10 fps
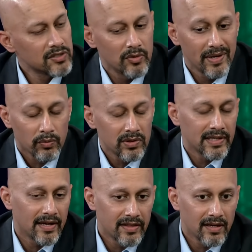So being
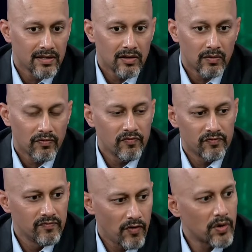really, I think, you know,
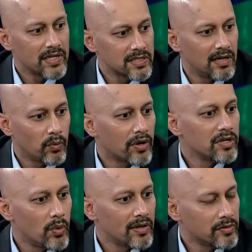focus on where
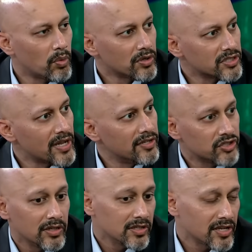you want the board's
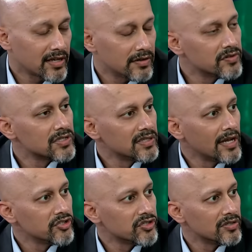attention and executive's
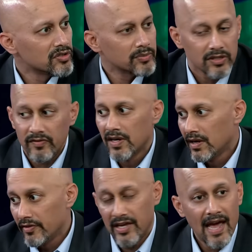attention in terms of
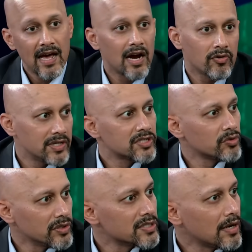the AI risks
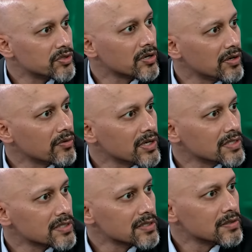or the cybersecurity risks.